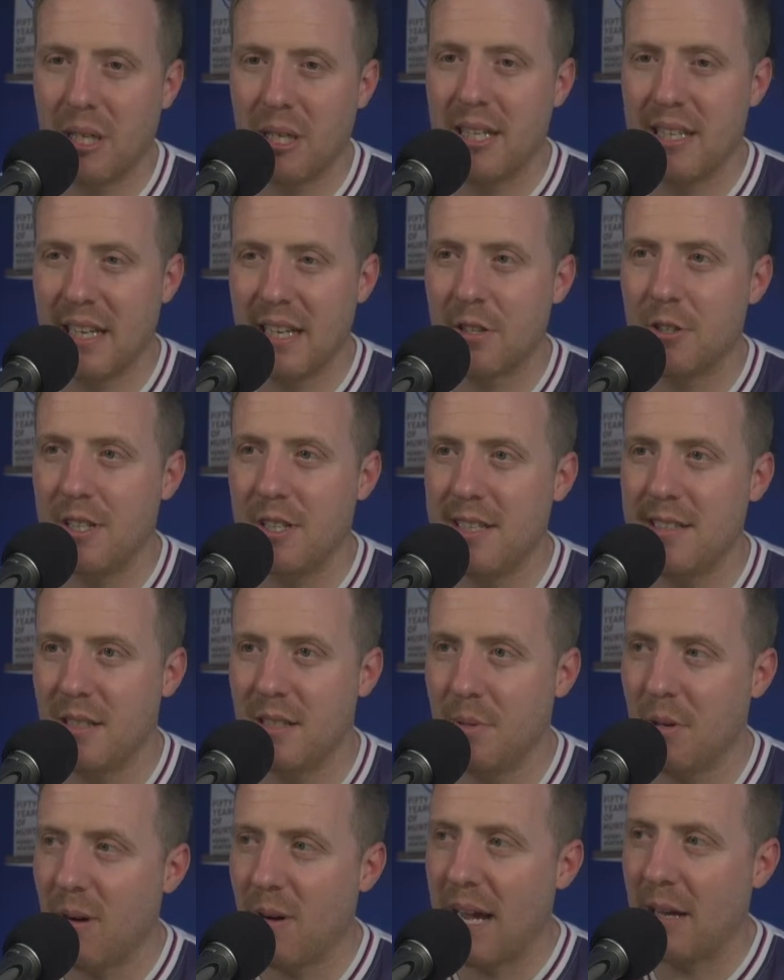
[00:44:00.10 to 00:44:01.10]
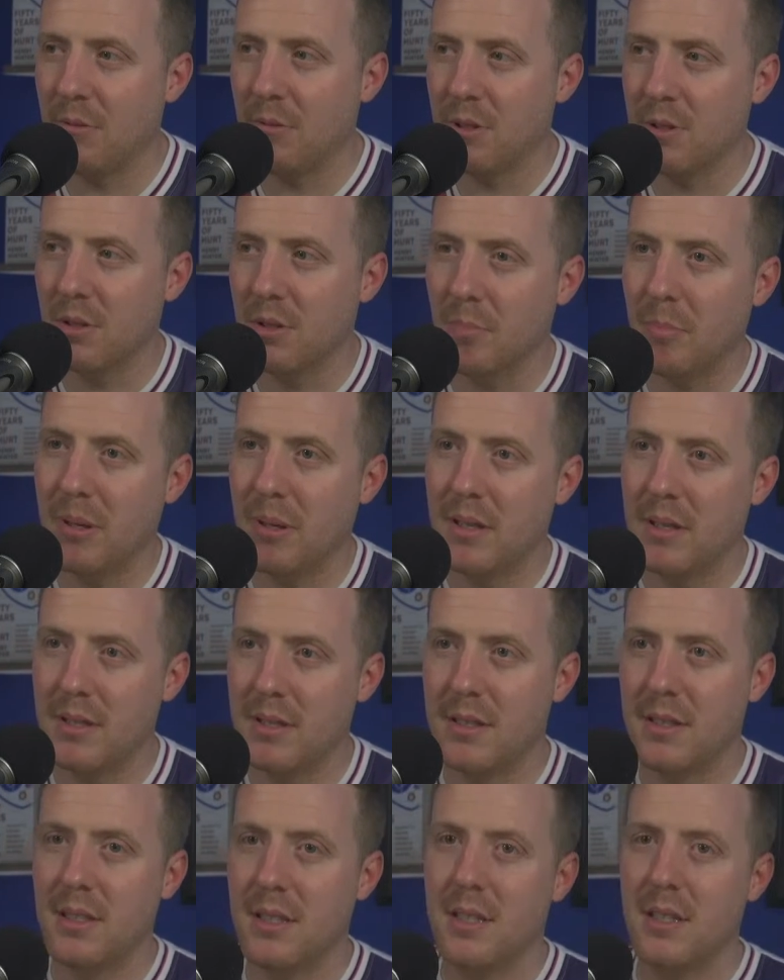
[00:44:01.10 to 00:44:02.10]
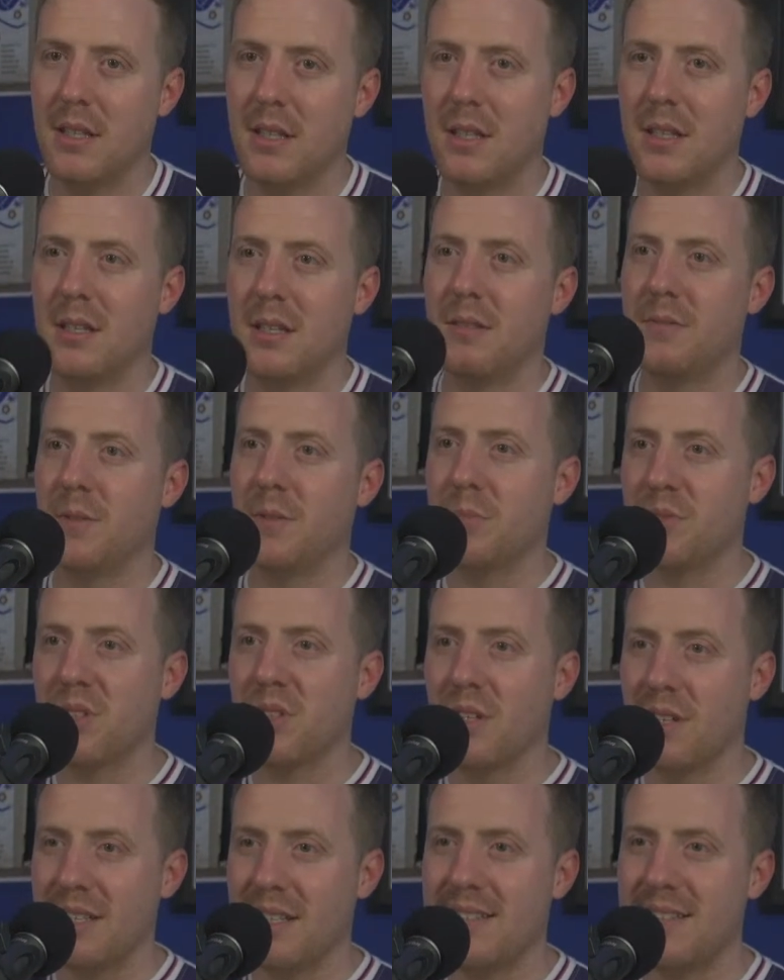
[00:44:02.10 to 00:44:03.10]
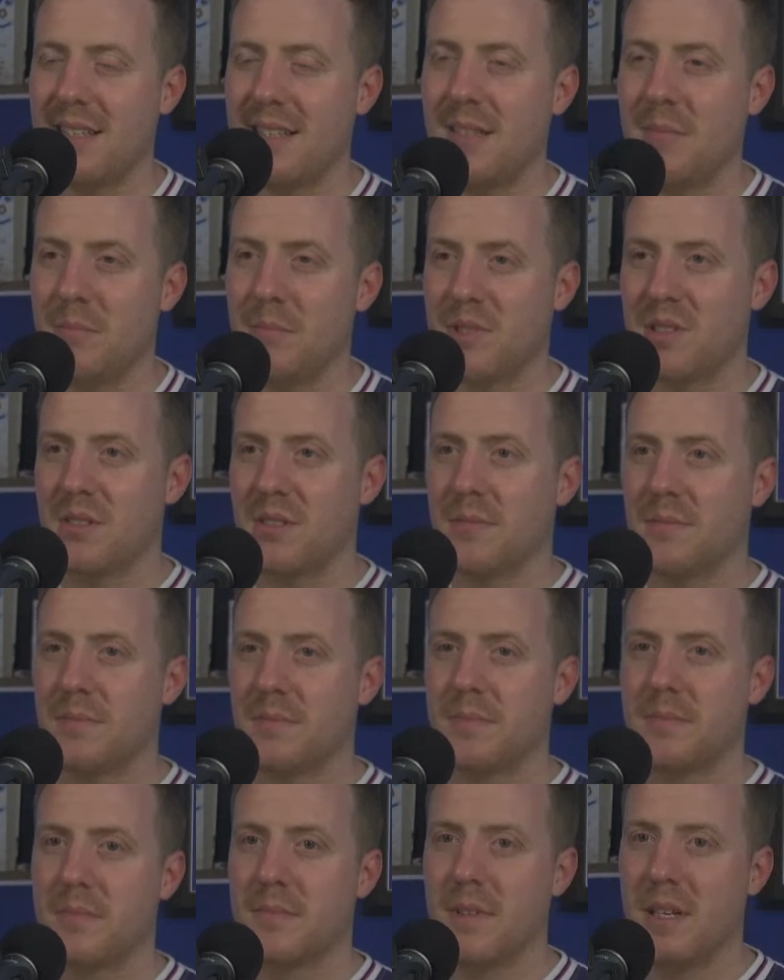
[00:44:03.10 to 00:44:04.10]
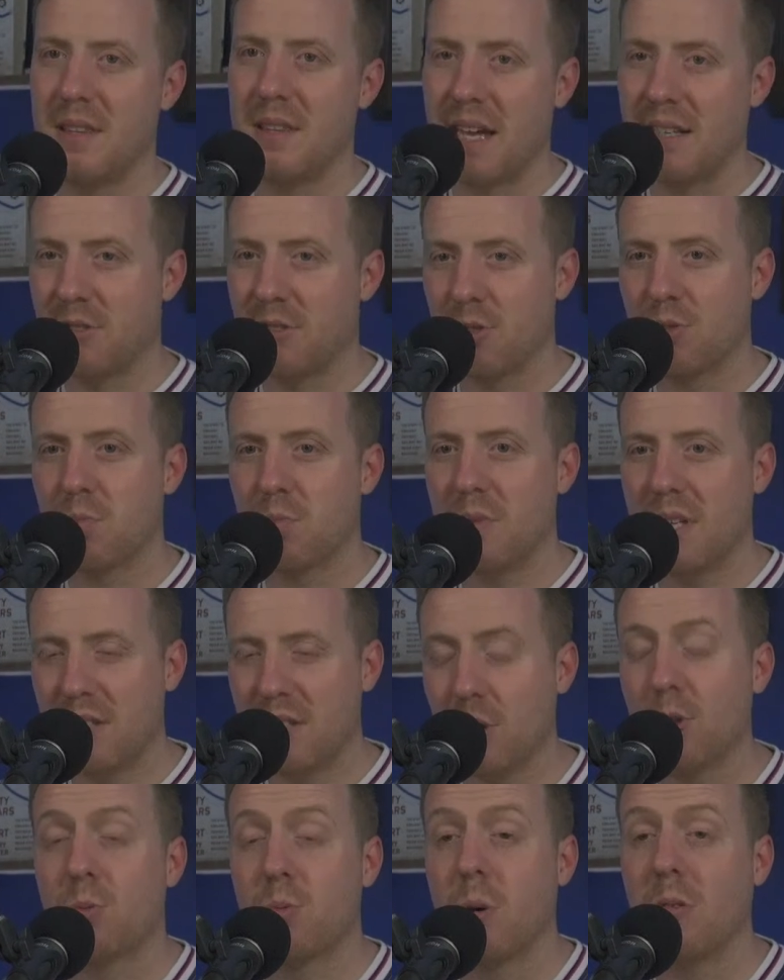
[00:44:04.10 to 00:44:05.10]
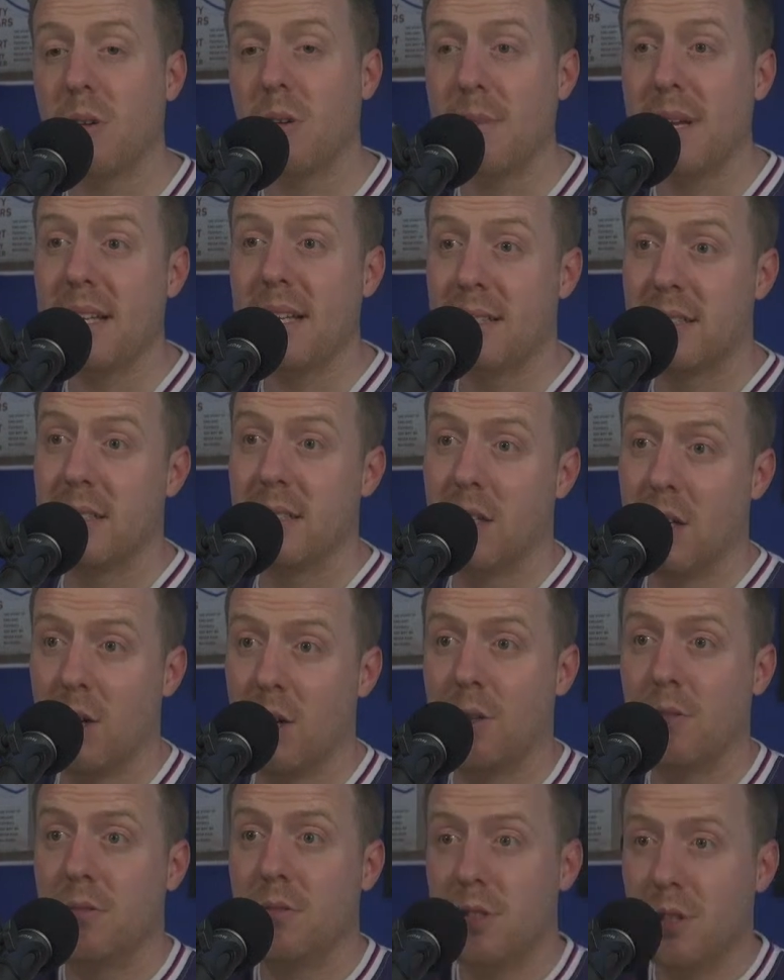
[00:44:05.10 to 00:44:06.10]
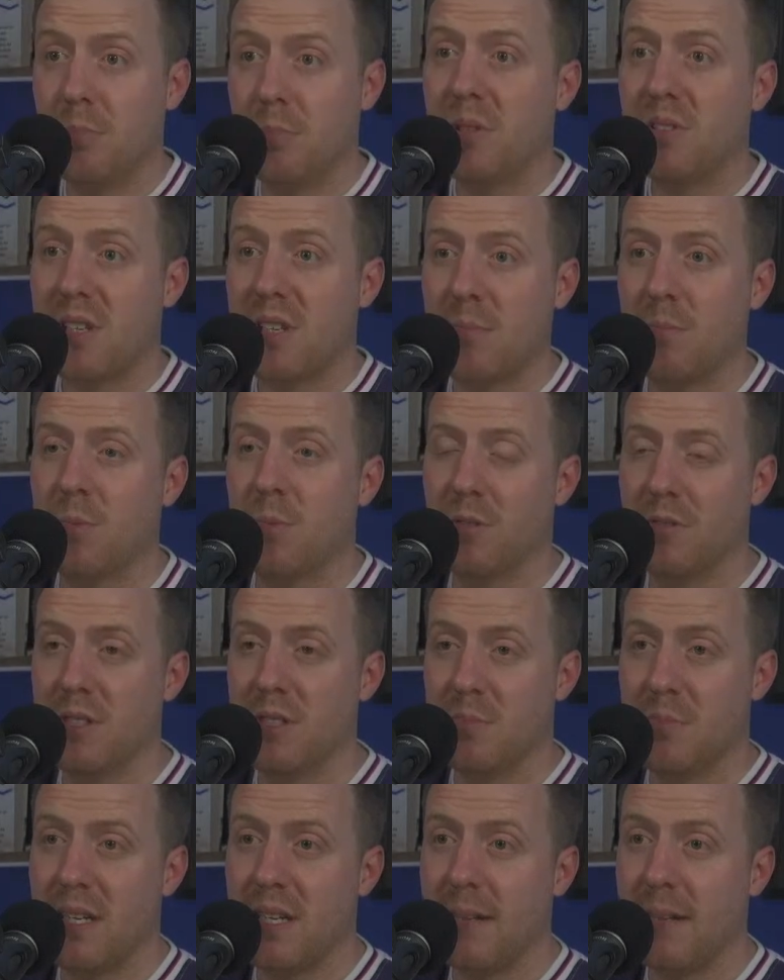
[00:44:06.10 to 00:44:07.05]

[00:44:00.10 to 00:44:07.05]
that could easily be wound up from certain teams, and it does worry me. 100% worries me.